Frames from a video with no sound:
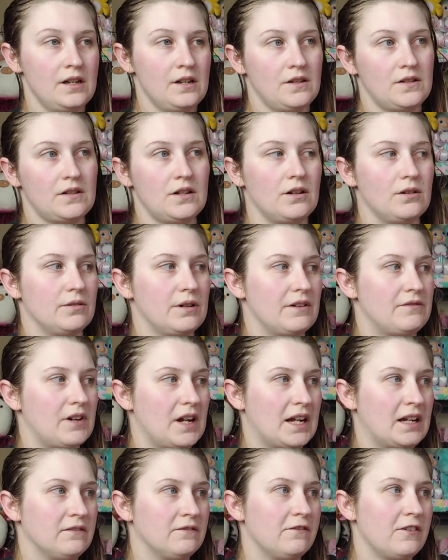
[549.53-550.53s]
So if I
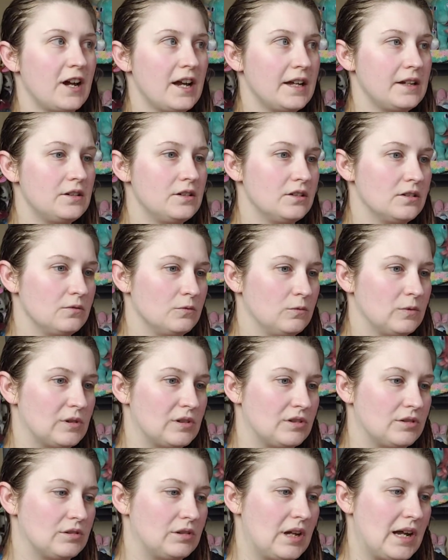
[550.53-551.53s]
can find one
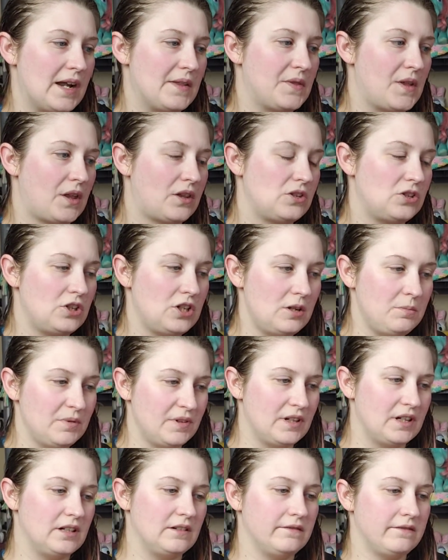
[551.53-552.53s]
online that's cheap
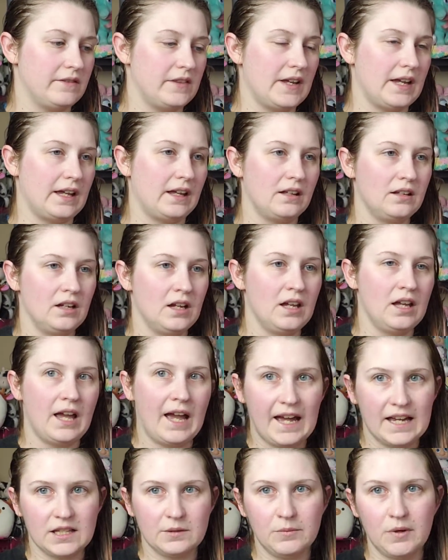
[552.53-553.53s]
enough that
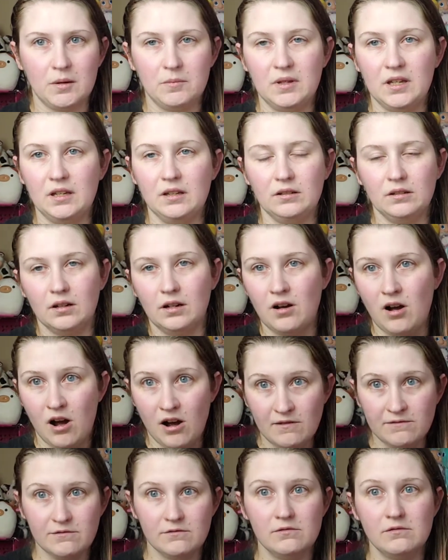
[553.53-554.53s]
has maybe
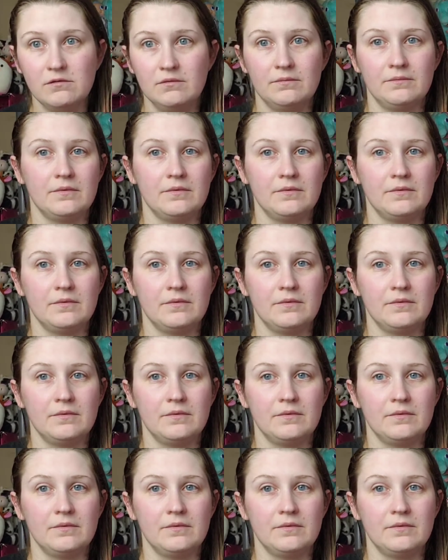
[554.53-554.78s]
awful